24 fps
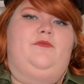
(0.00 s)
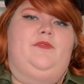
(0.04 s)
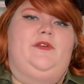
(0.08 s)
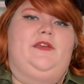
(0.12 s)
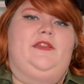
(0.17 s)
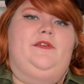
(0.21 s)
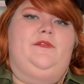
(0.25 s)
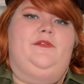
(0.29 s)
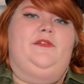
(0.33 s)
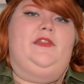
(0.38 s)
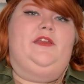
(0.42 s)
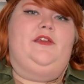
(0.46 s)

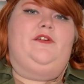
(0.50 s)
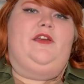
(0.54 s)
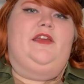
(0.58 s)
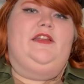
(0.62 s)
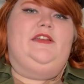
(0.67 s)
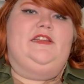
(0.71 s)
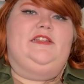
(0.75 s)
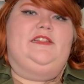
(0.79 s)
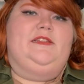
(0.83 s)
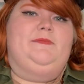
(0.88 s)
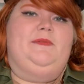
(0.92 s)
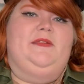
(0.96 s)
really great
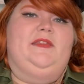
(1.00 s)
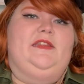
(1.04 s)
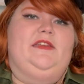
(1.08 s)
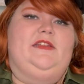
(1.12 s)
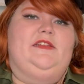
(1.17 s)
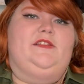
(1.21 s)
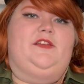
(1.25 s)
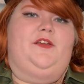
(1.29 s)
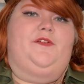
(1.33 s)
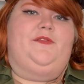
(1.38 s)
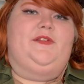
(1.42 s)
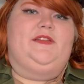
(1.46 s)
disability
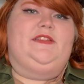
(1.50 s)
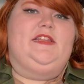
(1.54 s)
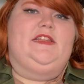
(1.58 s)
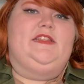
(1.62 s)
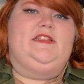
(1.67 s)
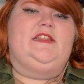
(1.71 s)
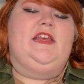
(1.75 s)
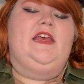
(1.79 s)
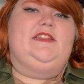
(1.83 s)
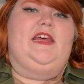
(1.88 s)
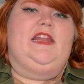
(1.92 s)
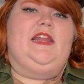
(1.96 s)

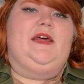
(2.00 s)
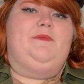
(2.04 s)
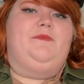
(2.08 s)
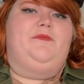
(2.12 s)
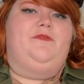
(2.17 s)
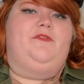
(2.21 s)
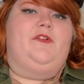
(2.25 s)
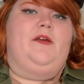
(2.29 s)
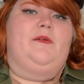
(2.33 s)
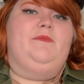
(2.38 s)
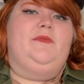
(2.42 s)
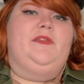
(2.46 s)
services set up
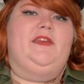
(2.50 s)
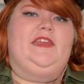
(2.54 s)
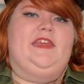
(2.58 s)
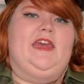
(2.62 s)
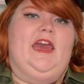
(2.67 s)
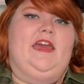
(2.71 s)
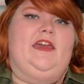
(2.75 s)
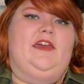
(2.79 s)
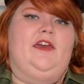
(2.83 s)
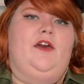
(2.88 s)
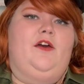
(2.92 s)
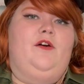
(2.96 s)
from the
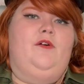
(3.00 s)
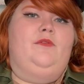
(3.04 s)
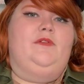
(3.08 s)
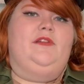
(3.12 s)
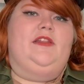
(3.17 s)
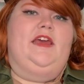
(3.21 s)
get-go.